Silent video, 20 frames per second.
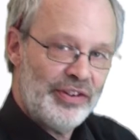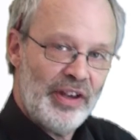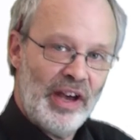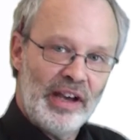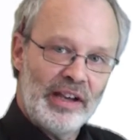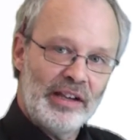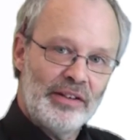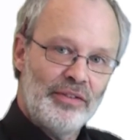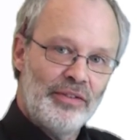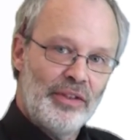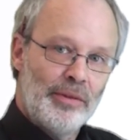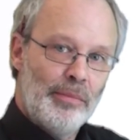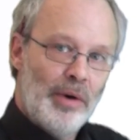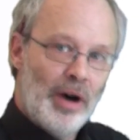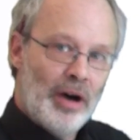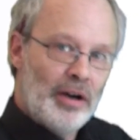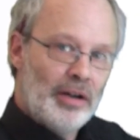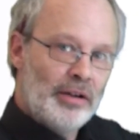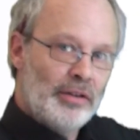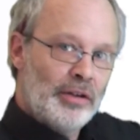side of the
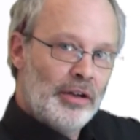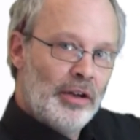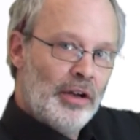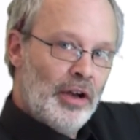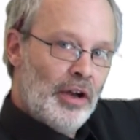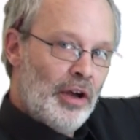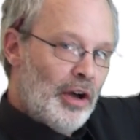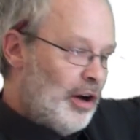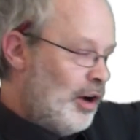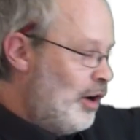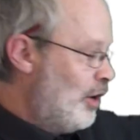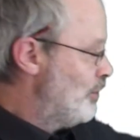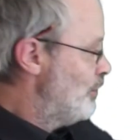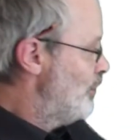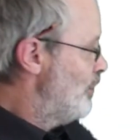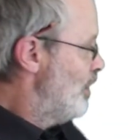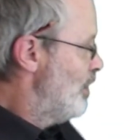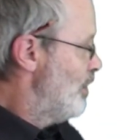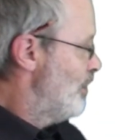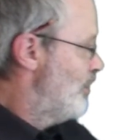mark
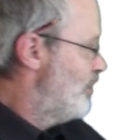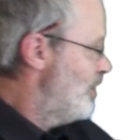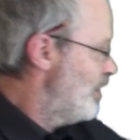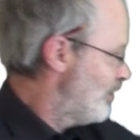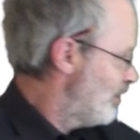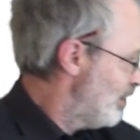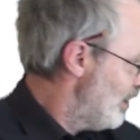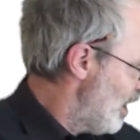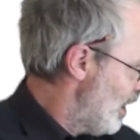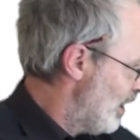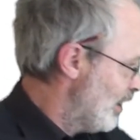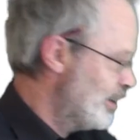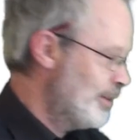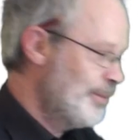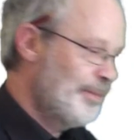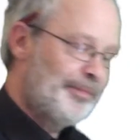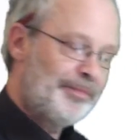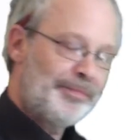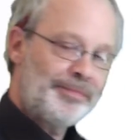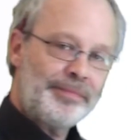on this line,
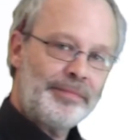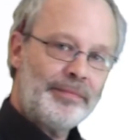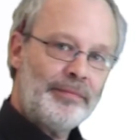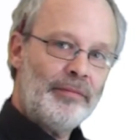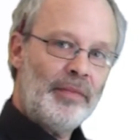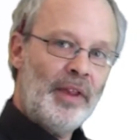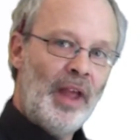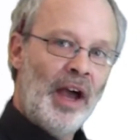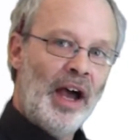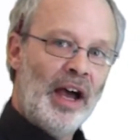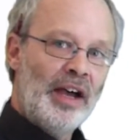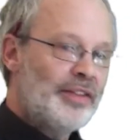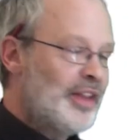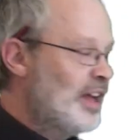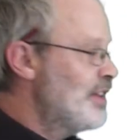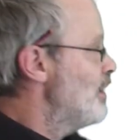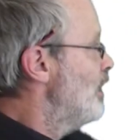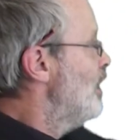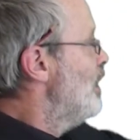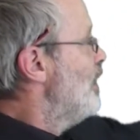
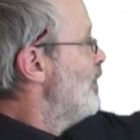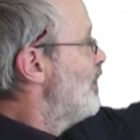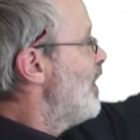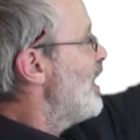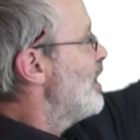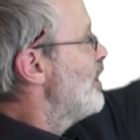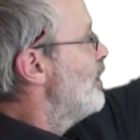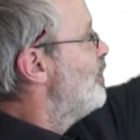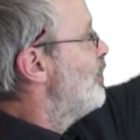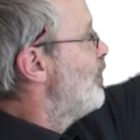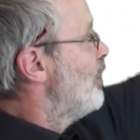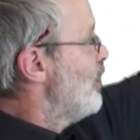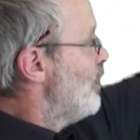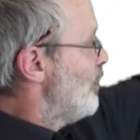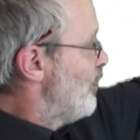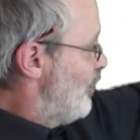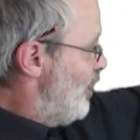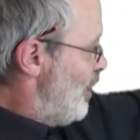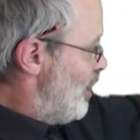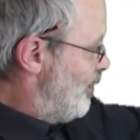then that is
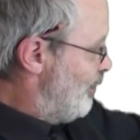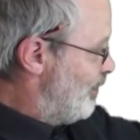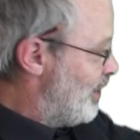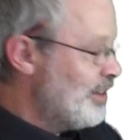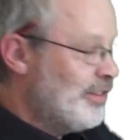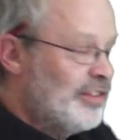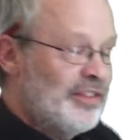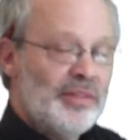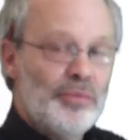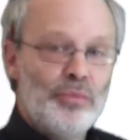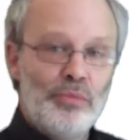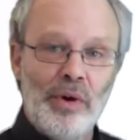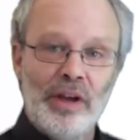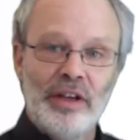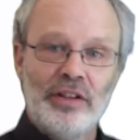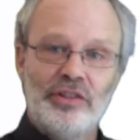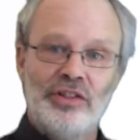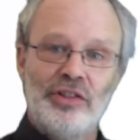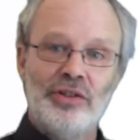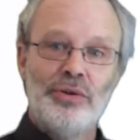circumstances in
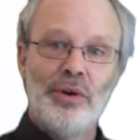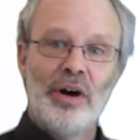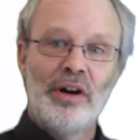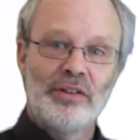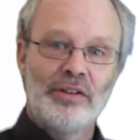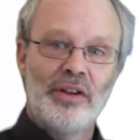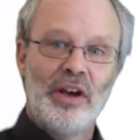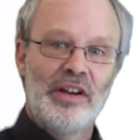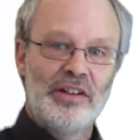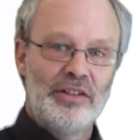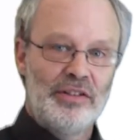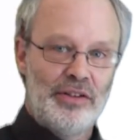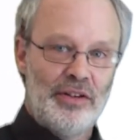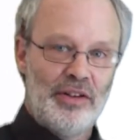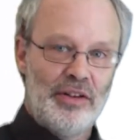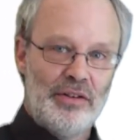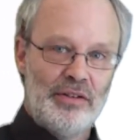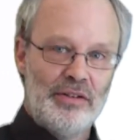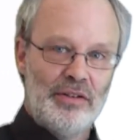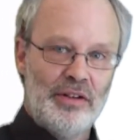which you are going
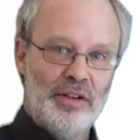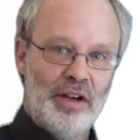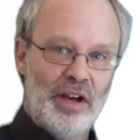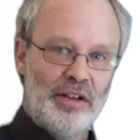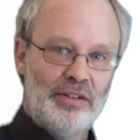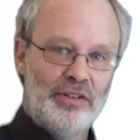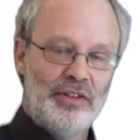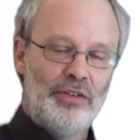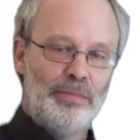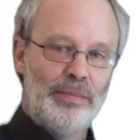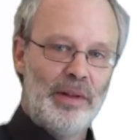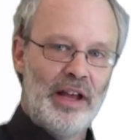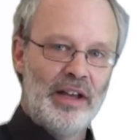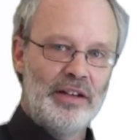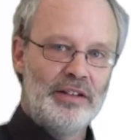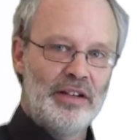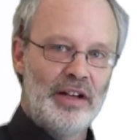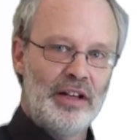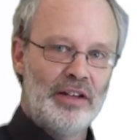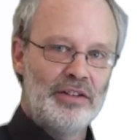to display
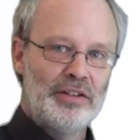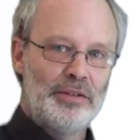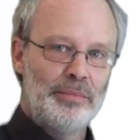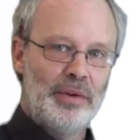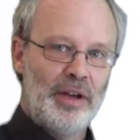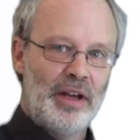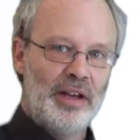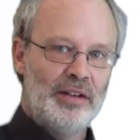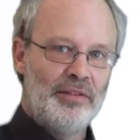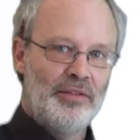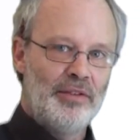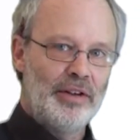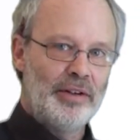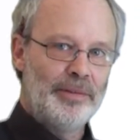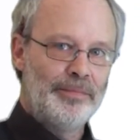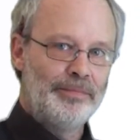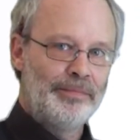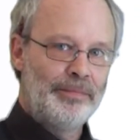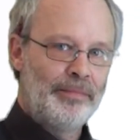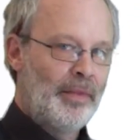challenging behaviour.
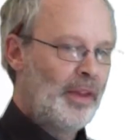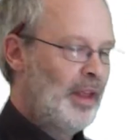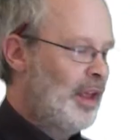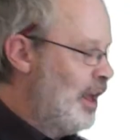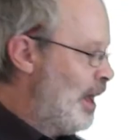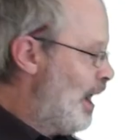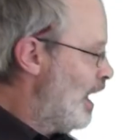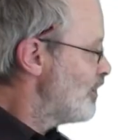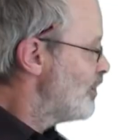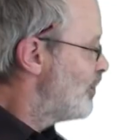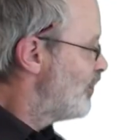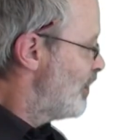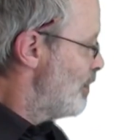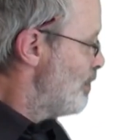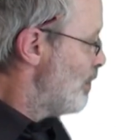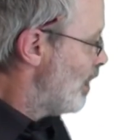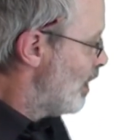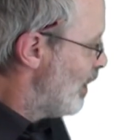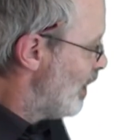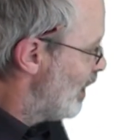And
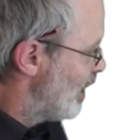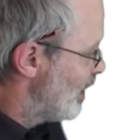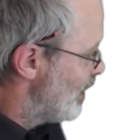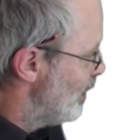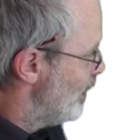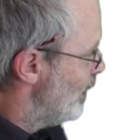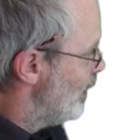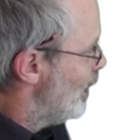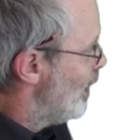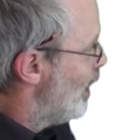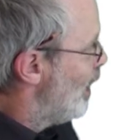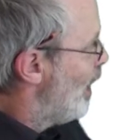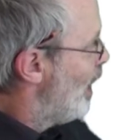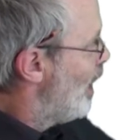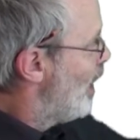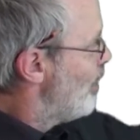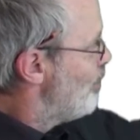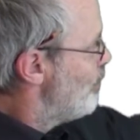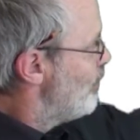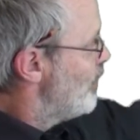similarly,
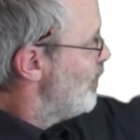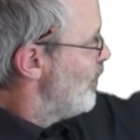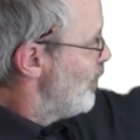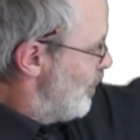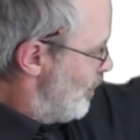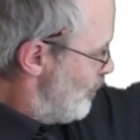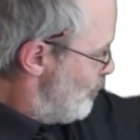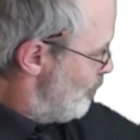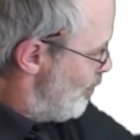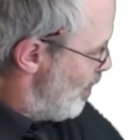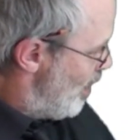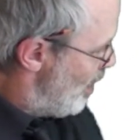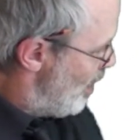you can